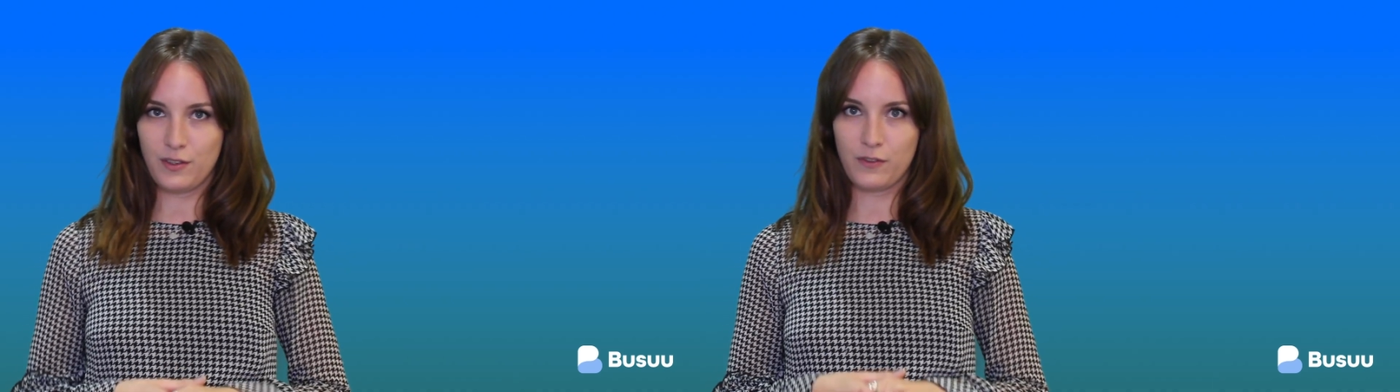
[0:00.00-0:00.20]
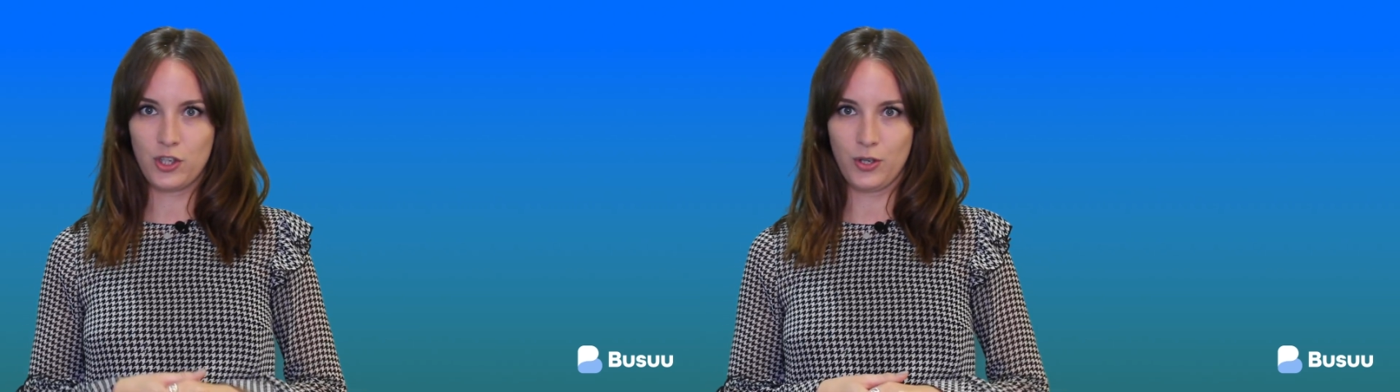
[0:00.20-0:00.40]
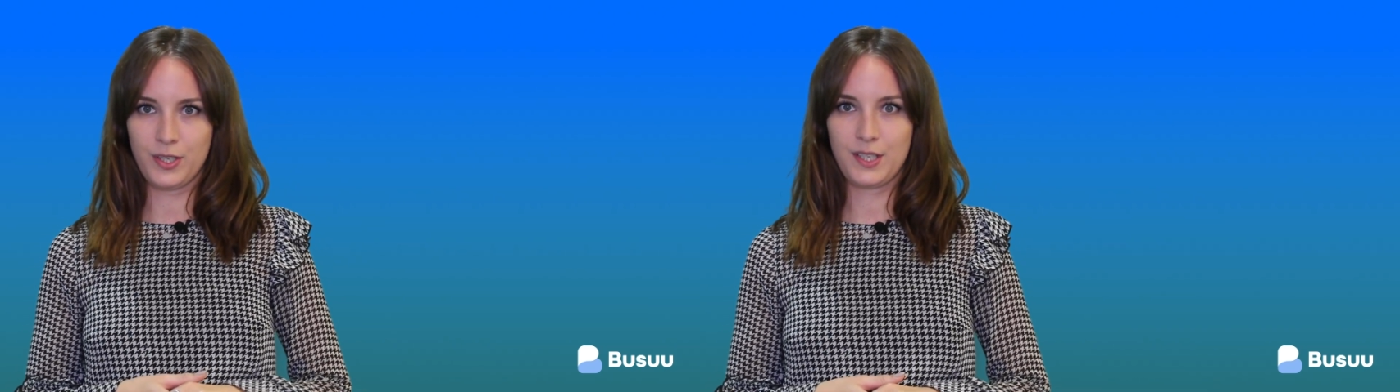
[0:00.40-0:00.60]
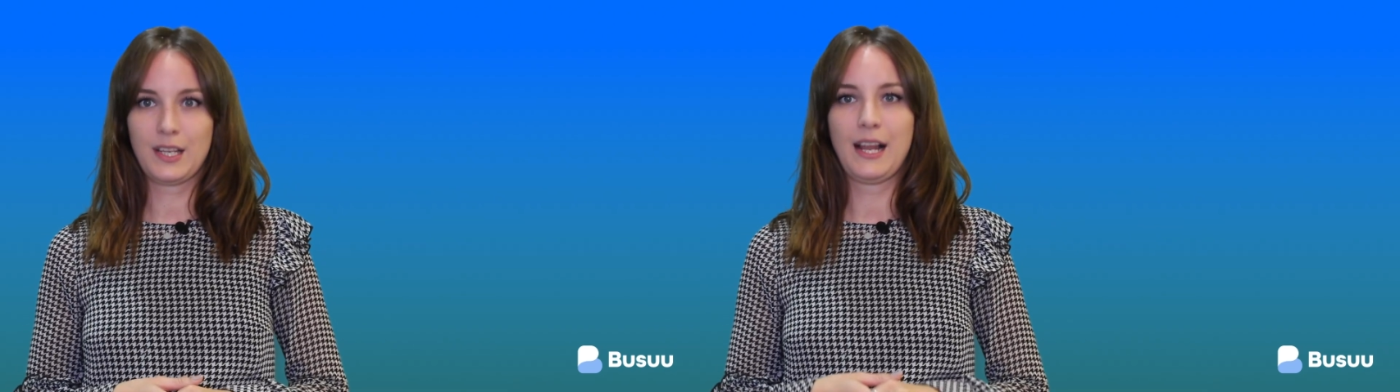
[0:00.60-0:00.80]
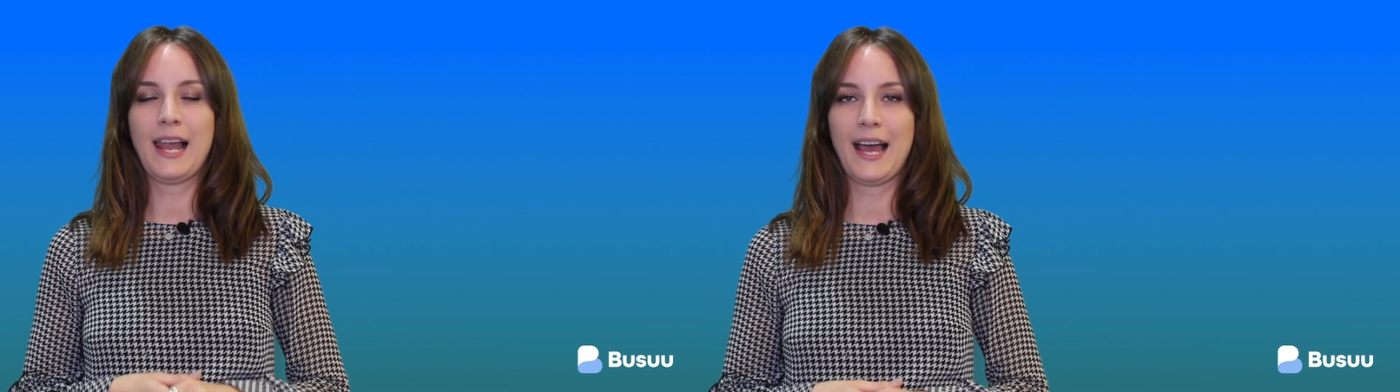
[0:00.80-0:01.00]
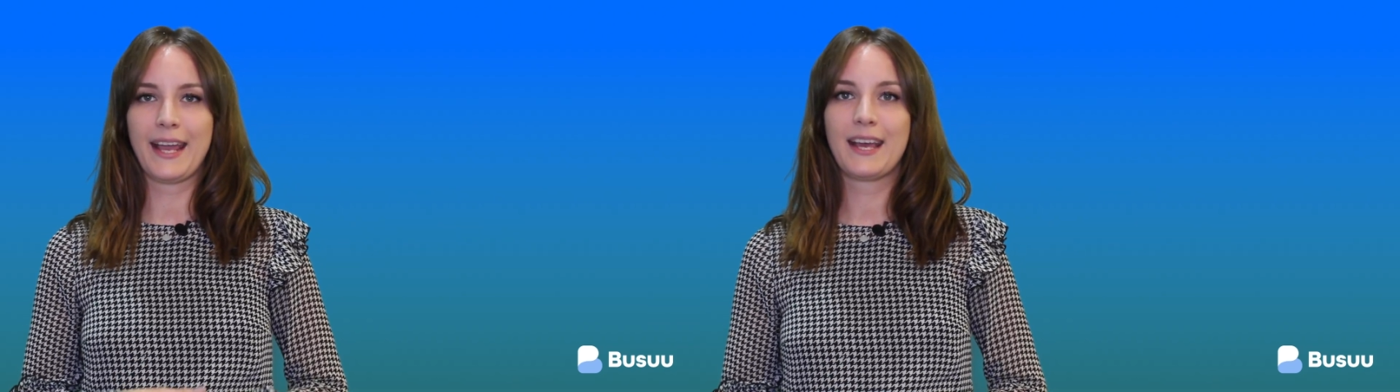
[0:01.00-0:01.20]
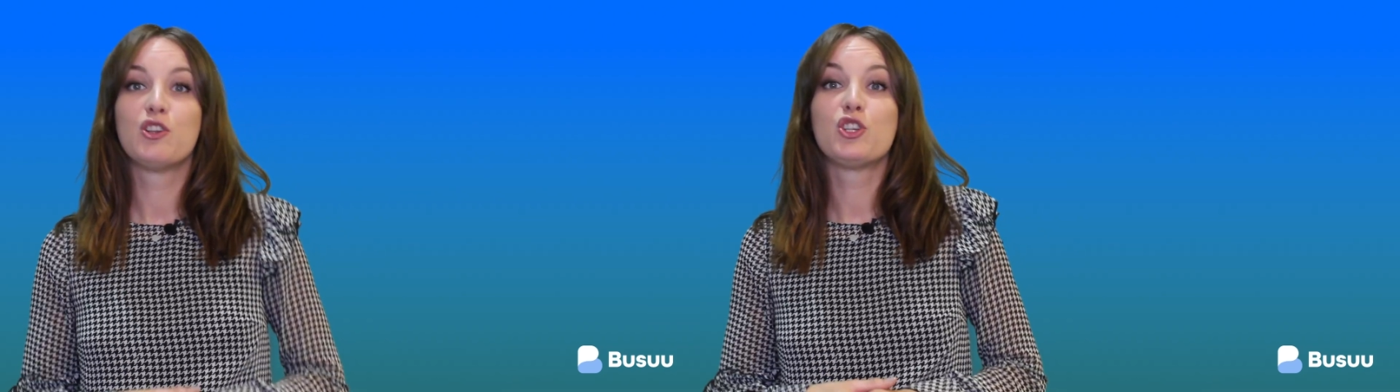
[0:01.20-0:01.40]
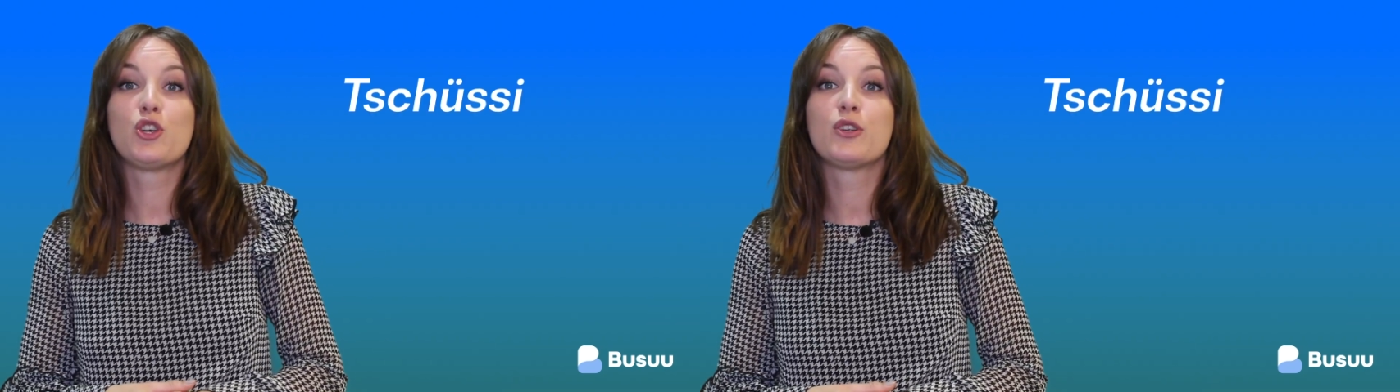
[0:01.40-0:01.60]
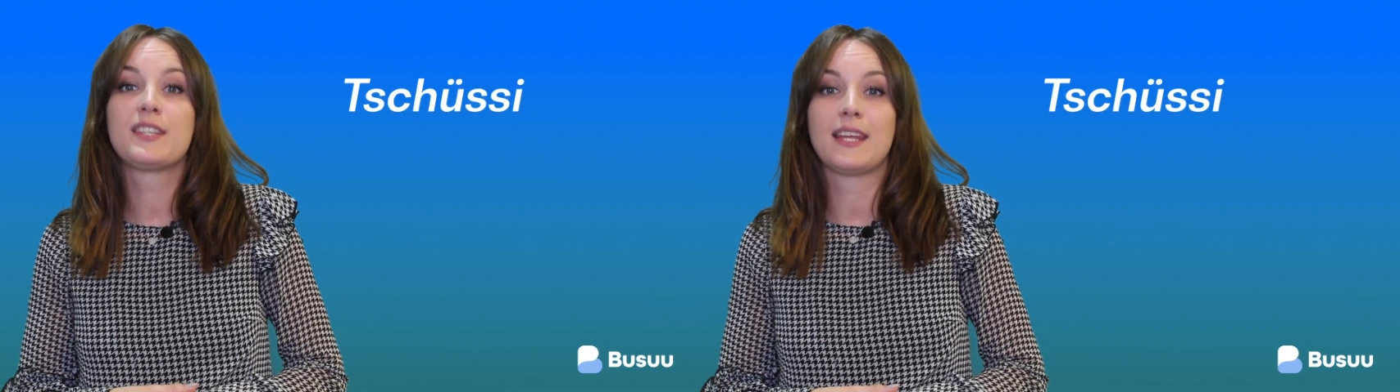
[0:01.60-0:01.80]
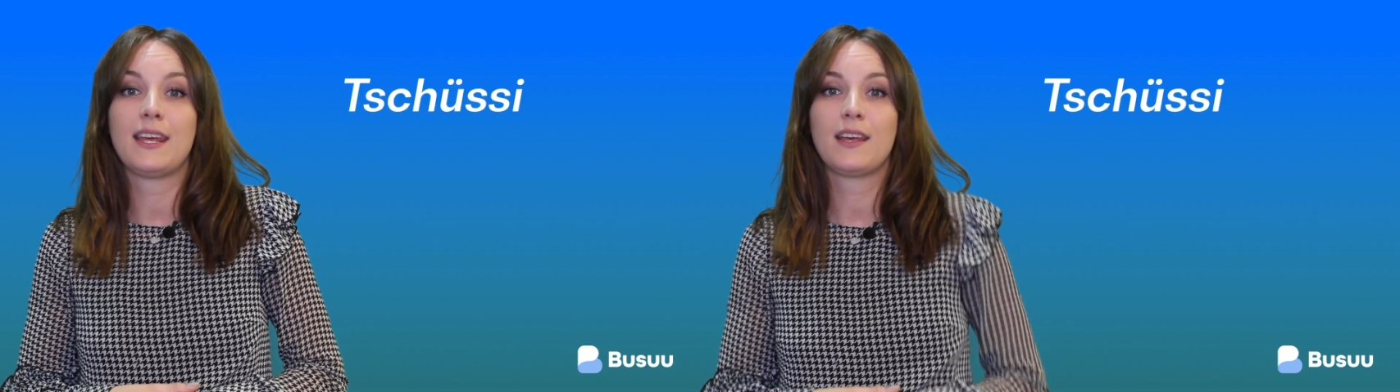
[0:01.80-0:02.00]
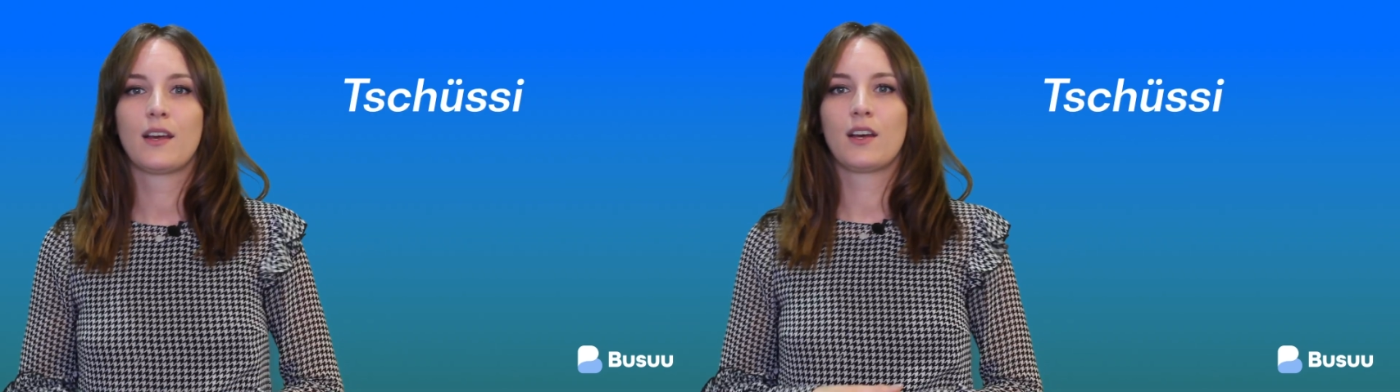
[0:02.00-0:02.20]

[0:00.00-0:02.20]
of tschüss, like tschüssi,